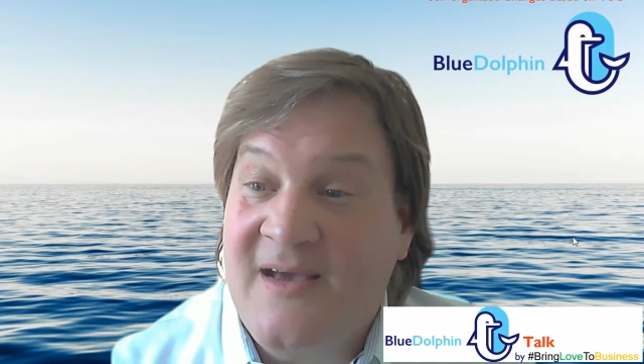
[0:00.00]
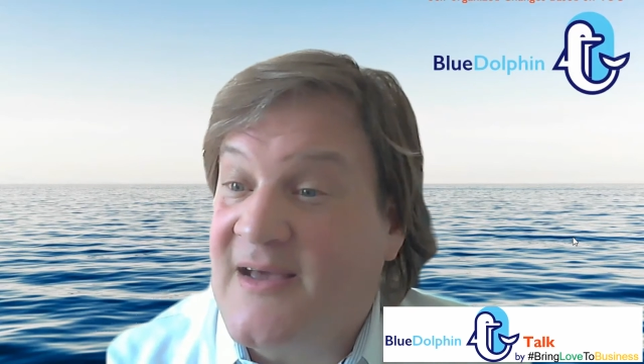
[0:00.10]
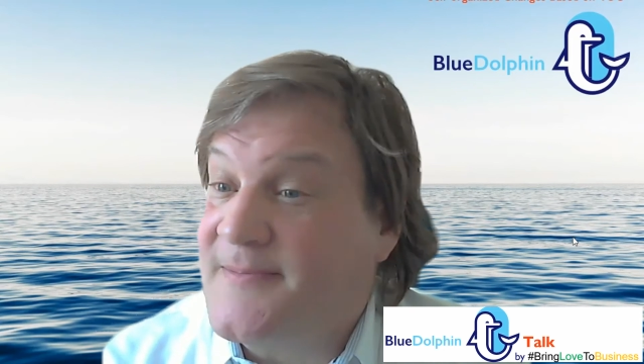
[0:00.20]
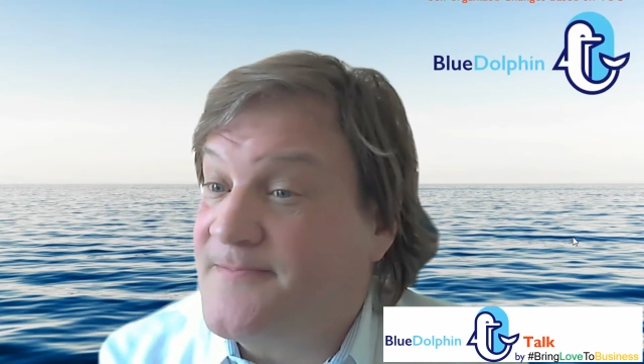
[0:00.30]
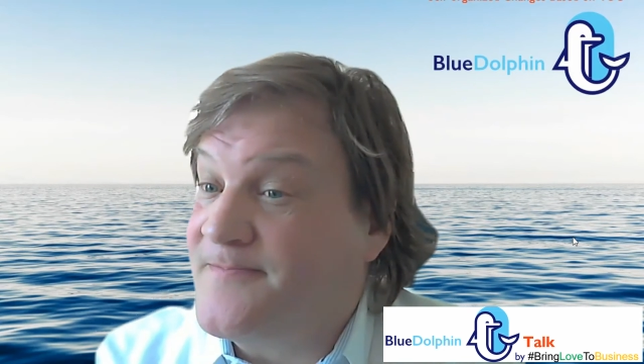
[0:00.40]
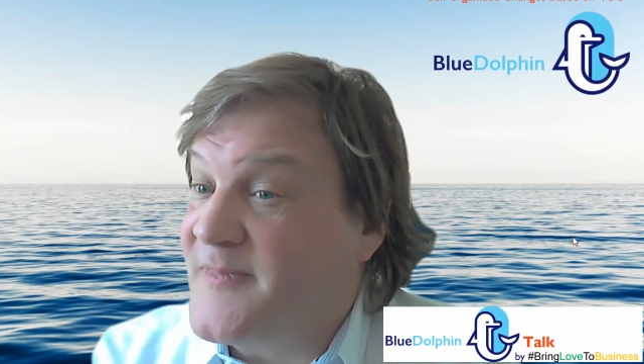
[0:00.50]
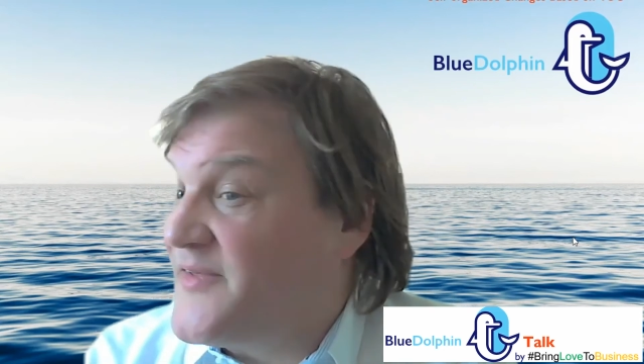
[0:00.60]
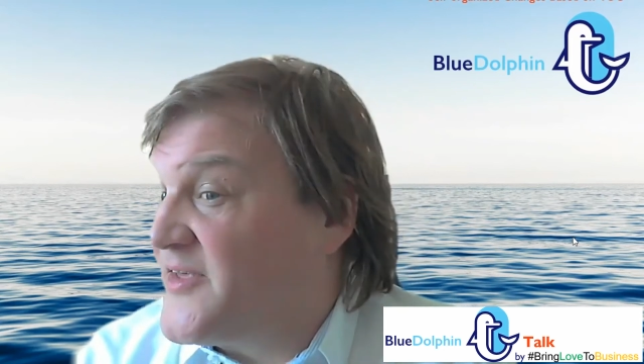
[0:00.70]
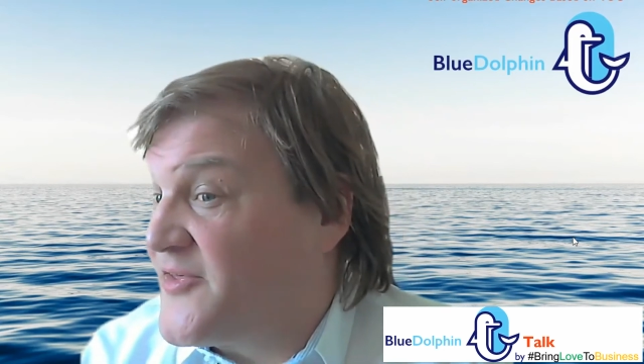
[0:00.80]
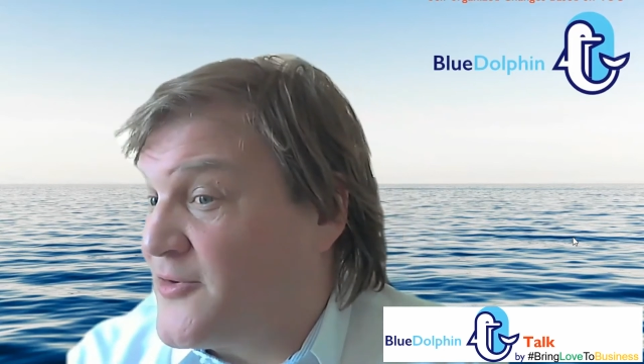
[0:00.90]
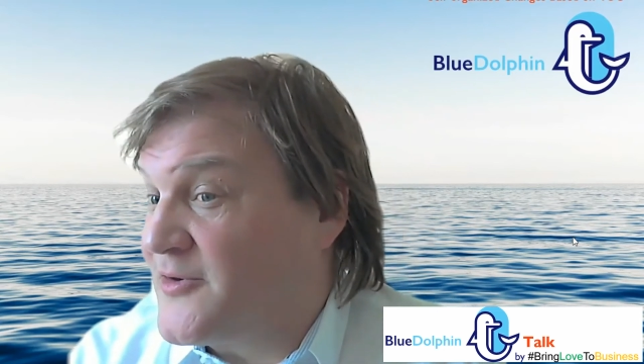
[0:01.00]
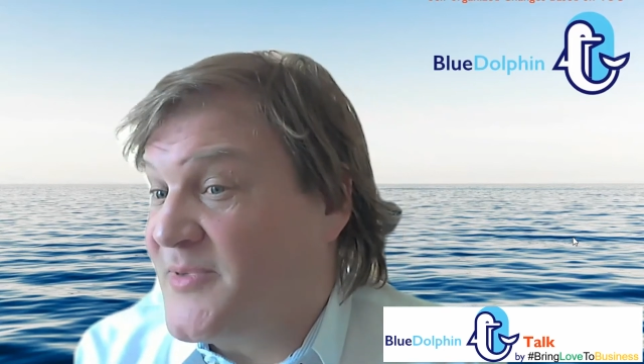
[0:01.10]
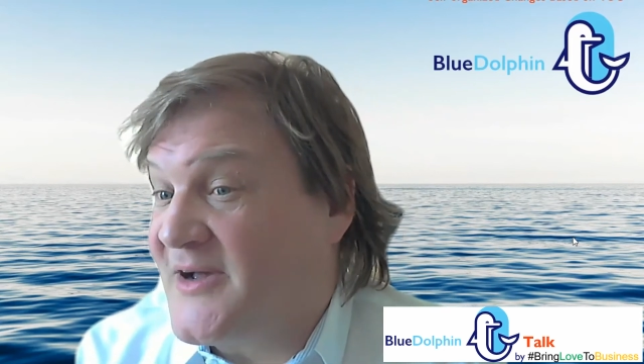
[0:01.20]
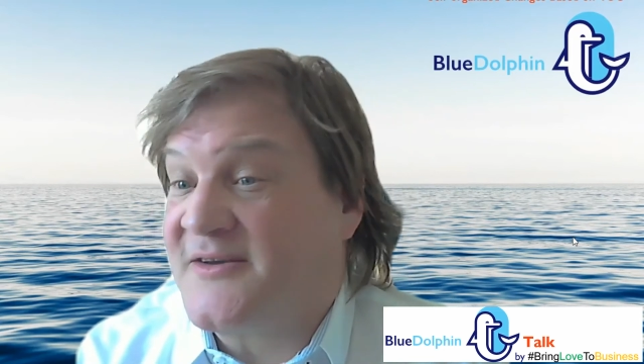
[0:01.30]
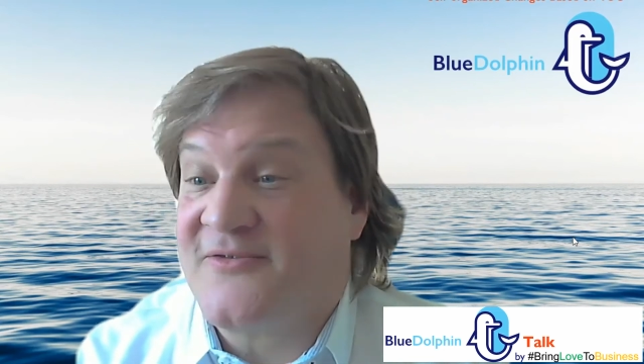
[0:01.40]
And the third
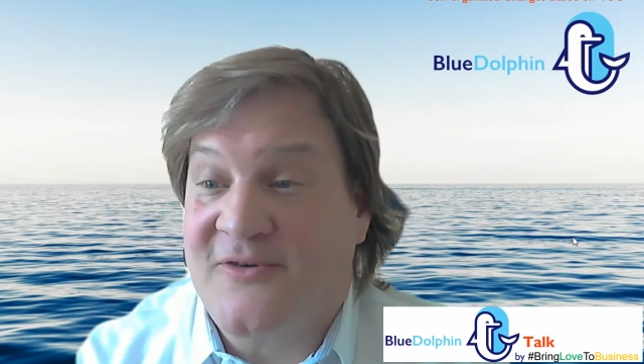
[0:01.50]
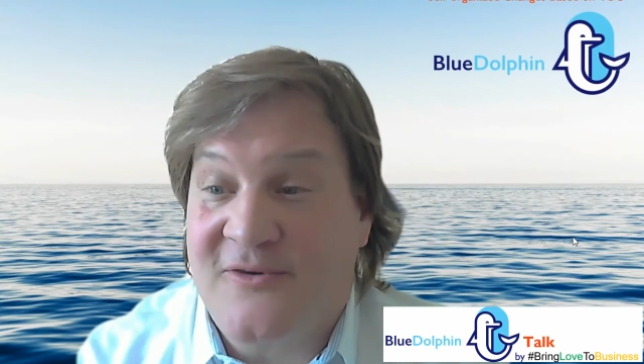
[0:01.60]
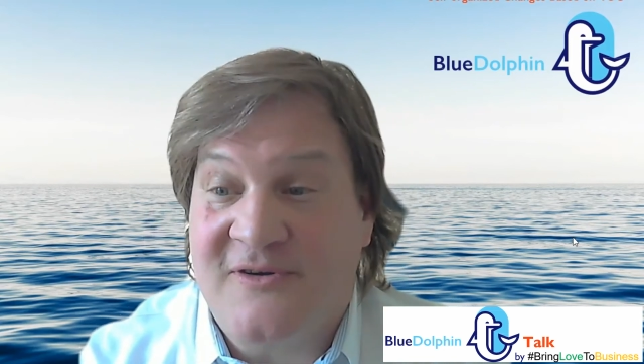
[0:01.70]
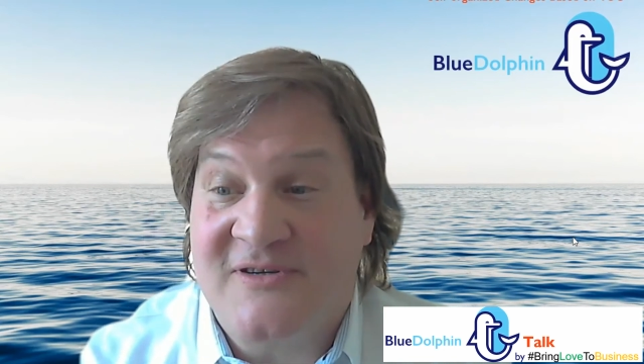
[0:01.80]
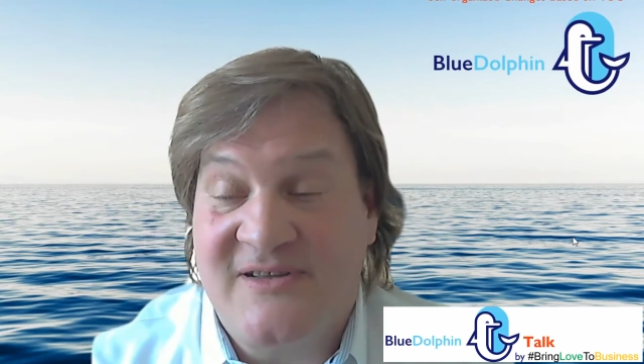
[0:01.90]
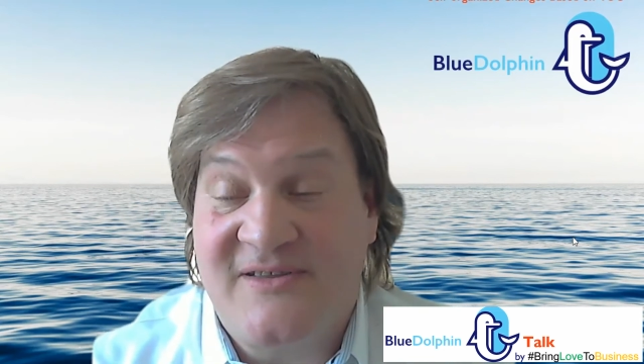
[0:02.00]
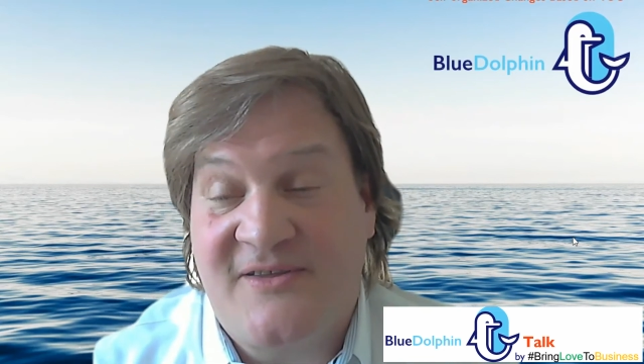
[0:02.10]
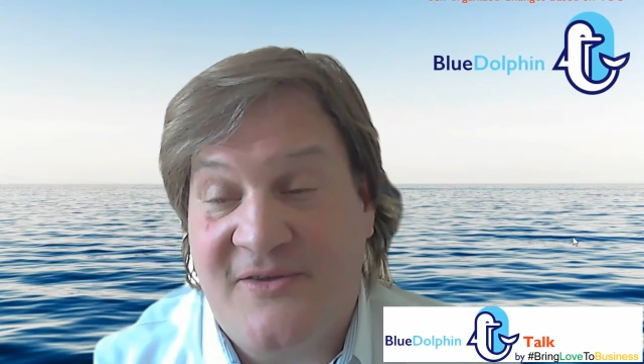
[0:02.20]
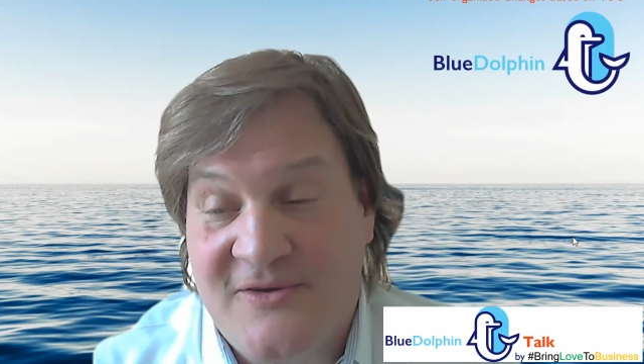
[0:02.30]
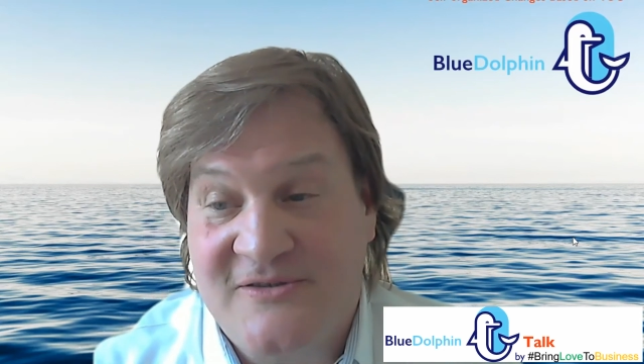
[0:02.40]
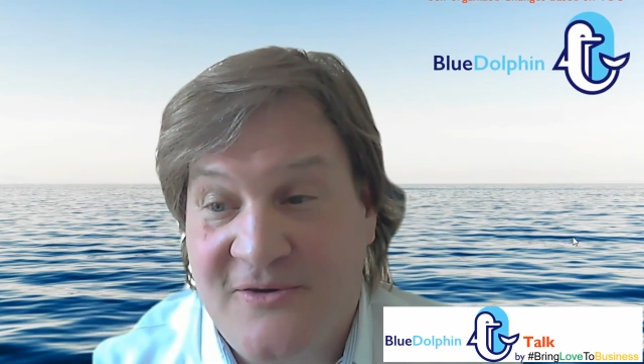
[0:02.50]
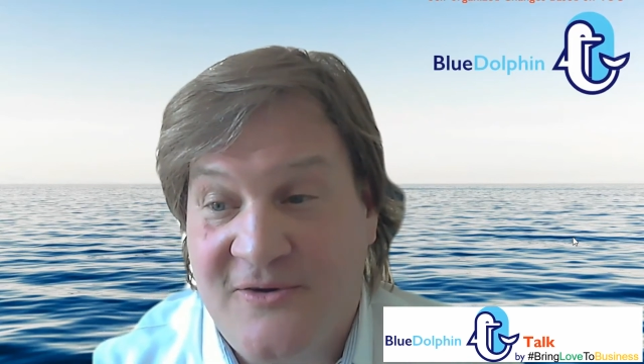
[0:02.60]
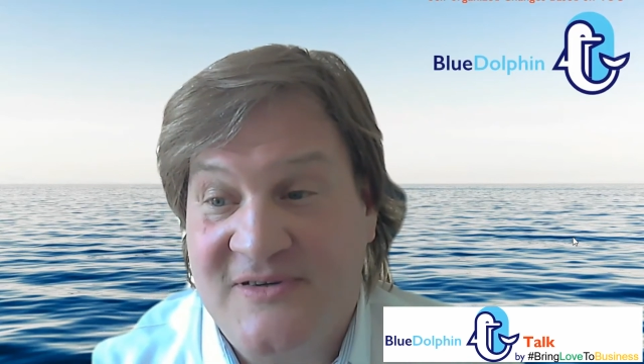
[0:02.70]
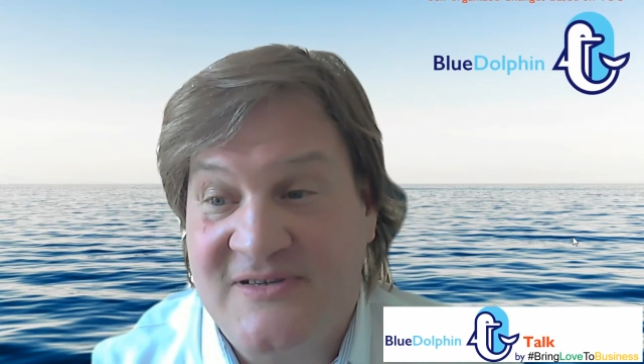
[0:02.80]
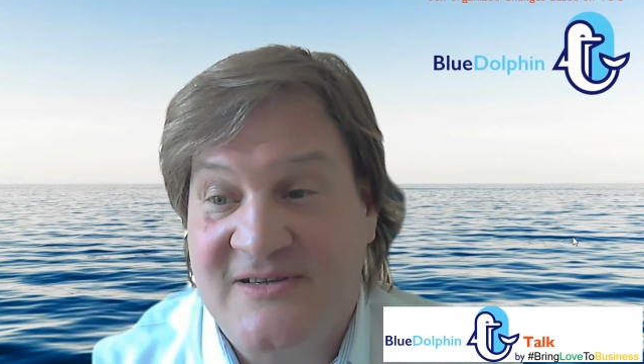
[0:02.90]
part, of course, and the third
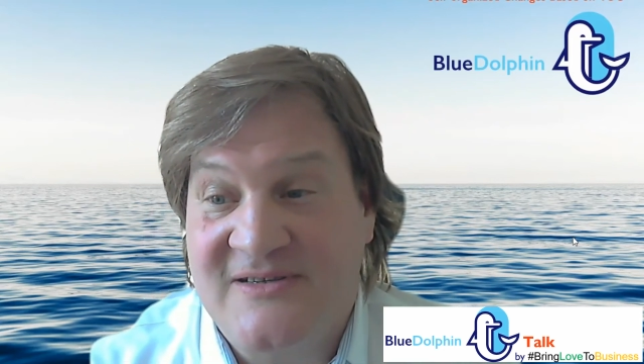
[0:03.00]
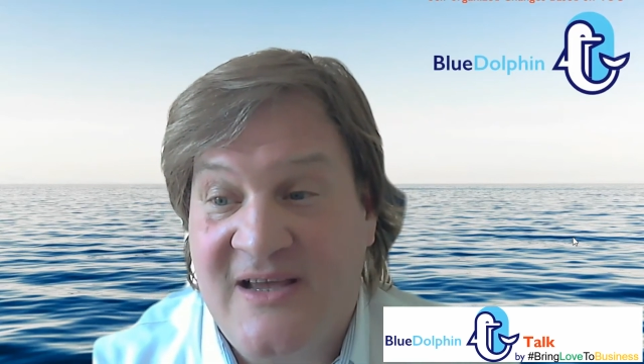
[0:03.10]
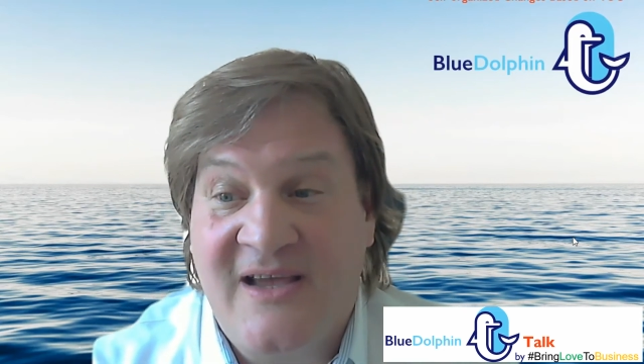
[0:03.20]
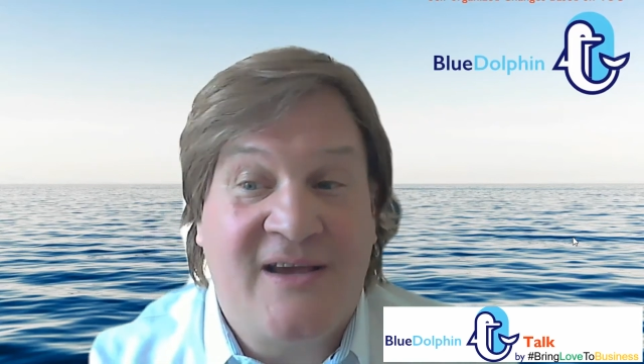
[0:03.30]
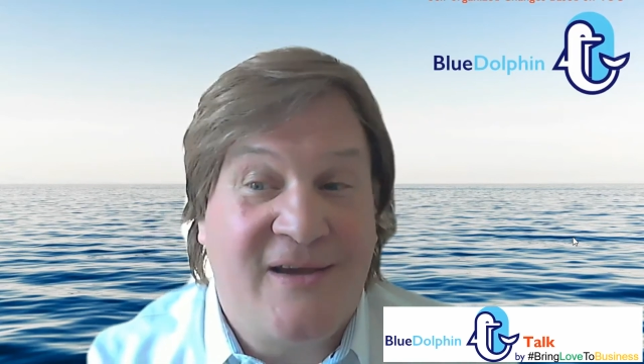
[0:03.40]
service is,